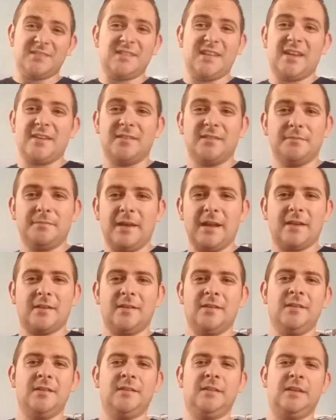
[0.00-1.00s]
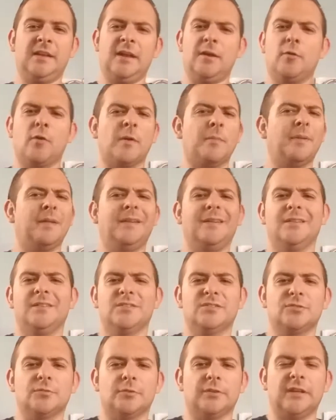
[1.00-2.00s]
Saturn back in the day, or I played it in a
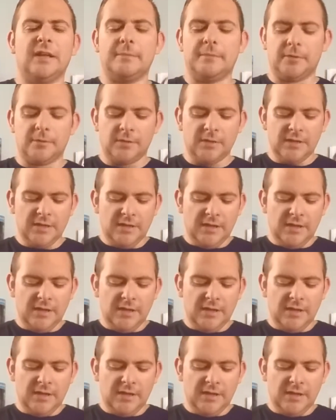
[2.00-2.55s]
store demo.